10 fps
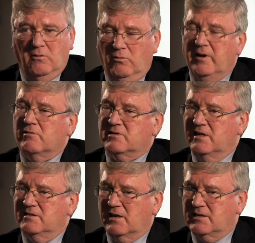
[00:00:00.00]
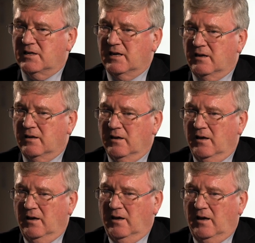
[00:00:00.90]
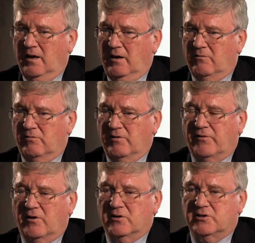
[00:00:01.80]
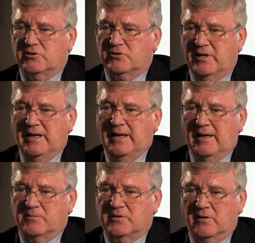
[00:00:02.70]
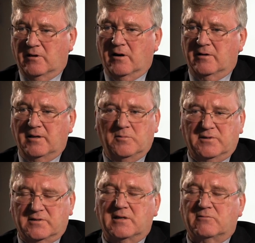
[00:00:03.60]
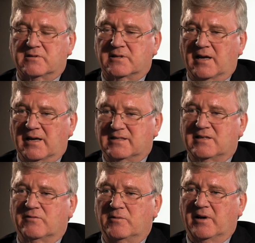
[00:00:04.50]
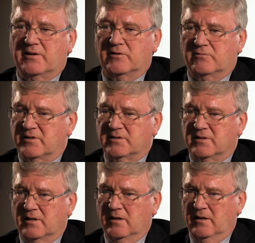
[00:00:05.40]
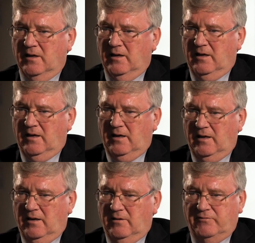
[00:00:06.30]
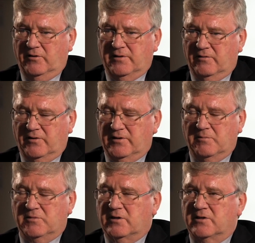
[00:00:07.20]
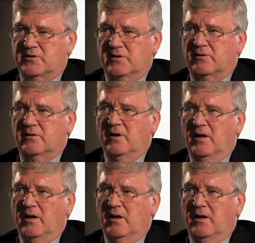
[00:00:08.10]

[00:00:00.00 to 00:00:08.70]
We ourselves actually referred 3 claims to the Gardaí, but said it was a civil matter, it wasn't for them to consider.